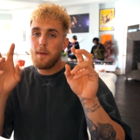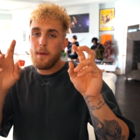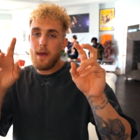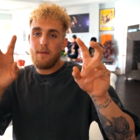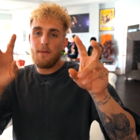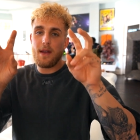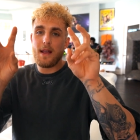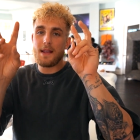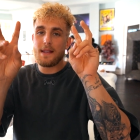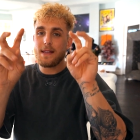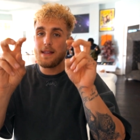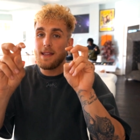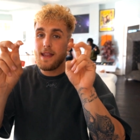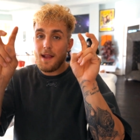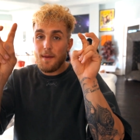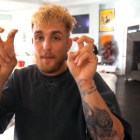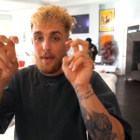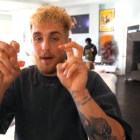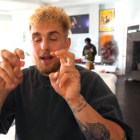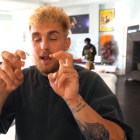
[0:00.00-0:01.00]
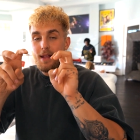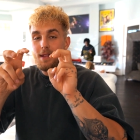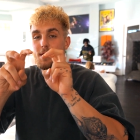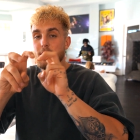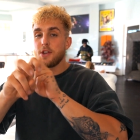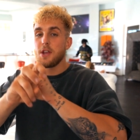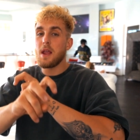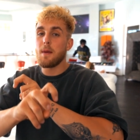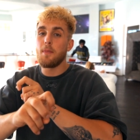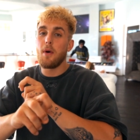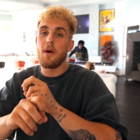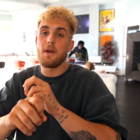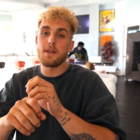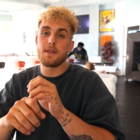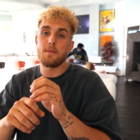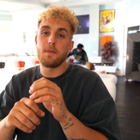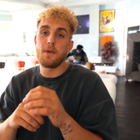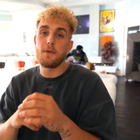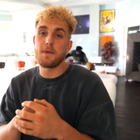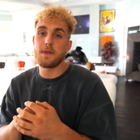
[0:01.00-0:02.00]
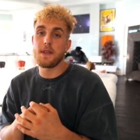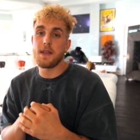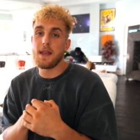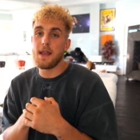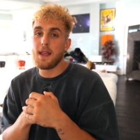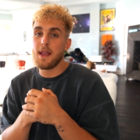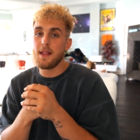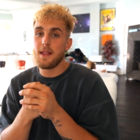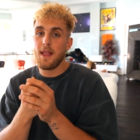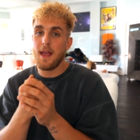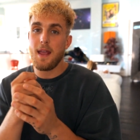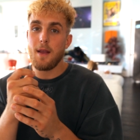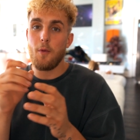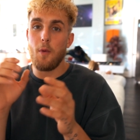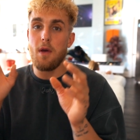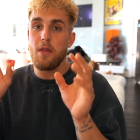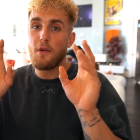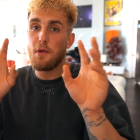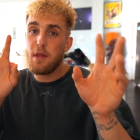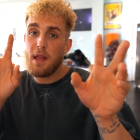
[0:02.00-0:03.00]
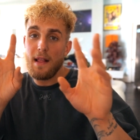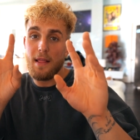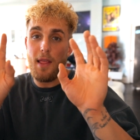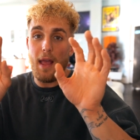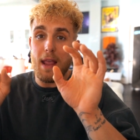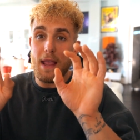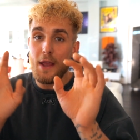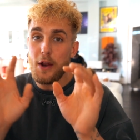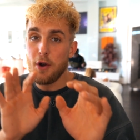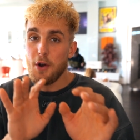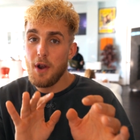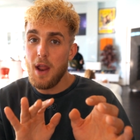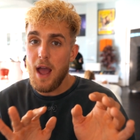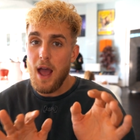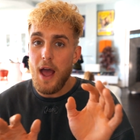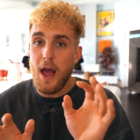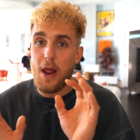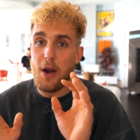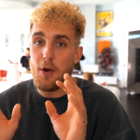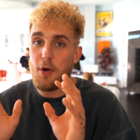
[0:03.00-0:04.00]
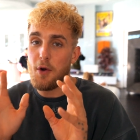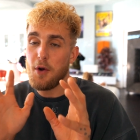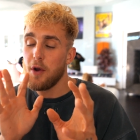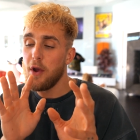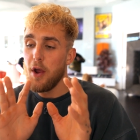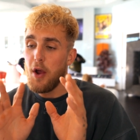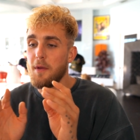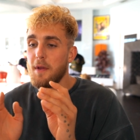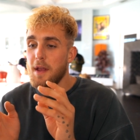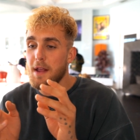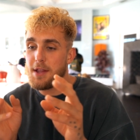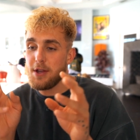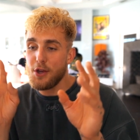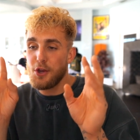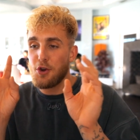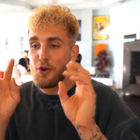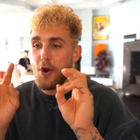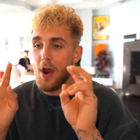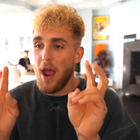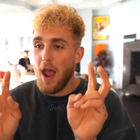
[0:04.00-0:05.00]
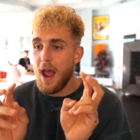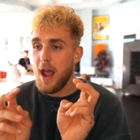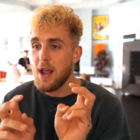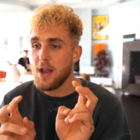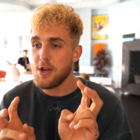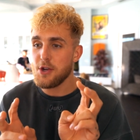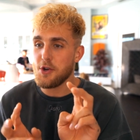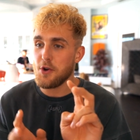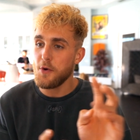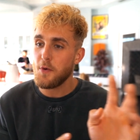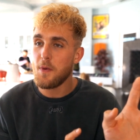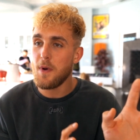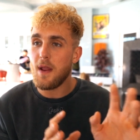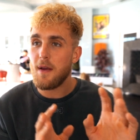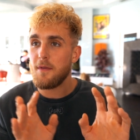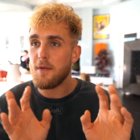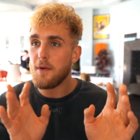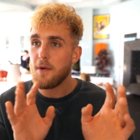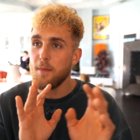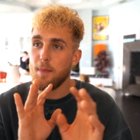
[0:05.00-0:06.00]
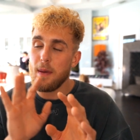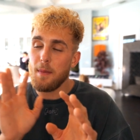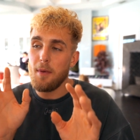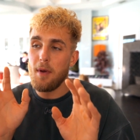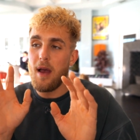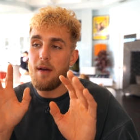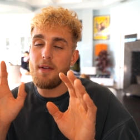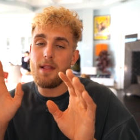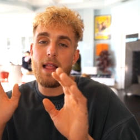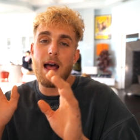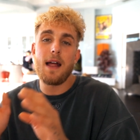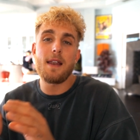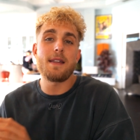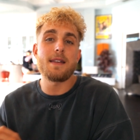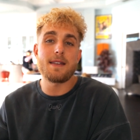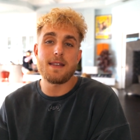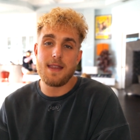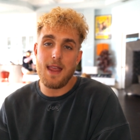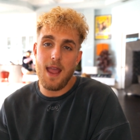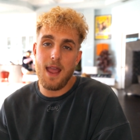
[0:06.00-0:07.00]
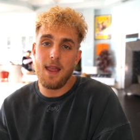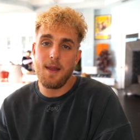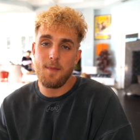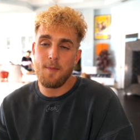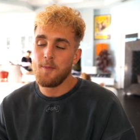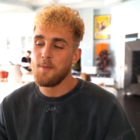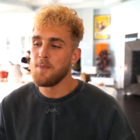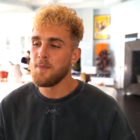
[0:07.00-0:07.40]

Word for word: people have like a stigma against Jake Paul's music and like whether they like it or not, or, or it's trash or whatever. People have a lot to say.